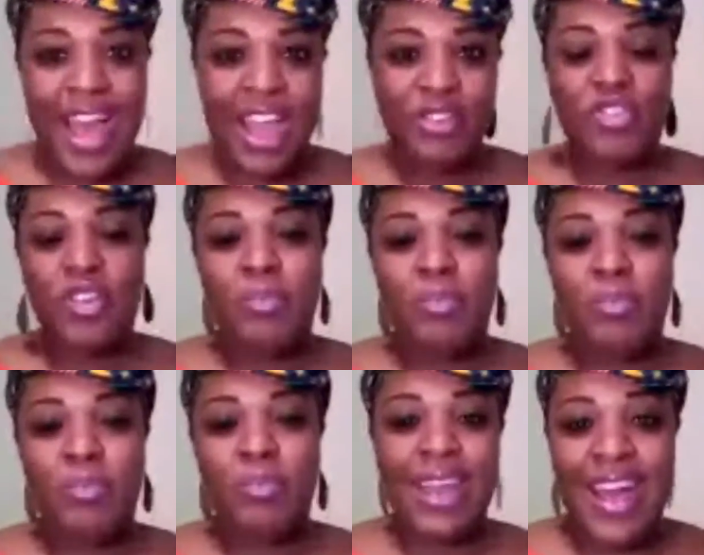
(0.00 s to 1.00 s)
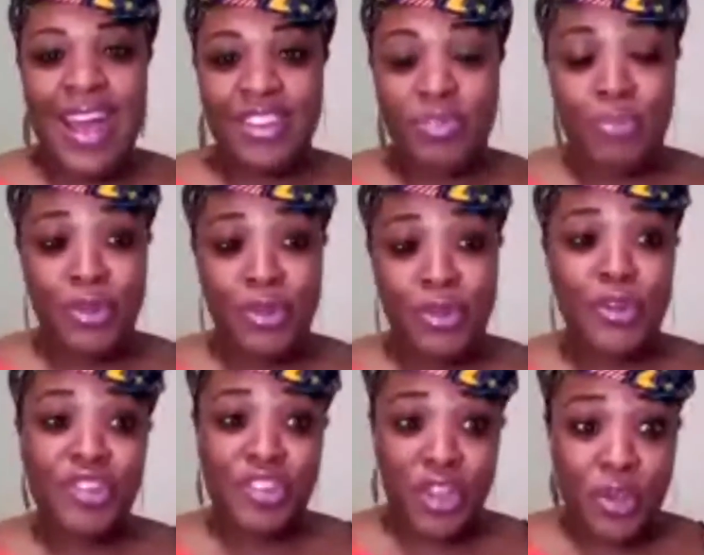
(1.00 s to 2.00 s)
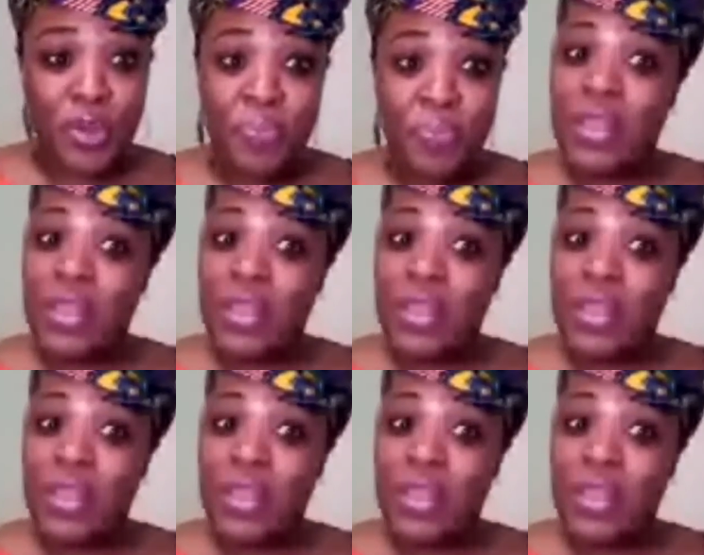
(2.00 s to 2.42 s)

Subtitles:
live streaming entrepreneur show,